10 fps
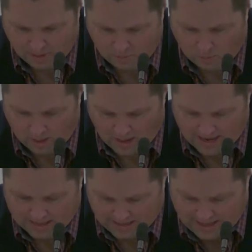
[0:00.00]
where
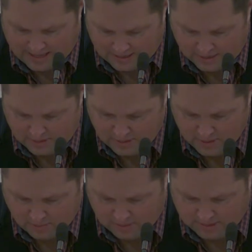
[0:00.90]
I land
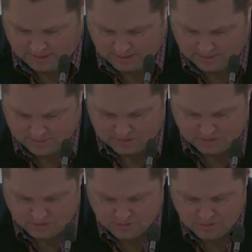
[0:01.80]
when it comes
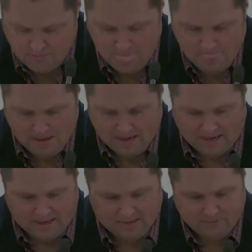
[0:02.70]
to
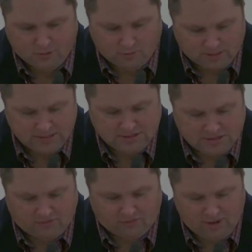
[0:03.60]
um, religious
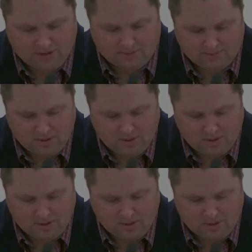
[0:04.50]
freedom.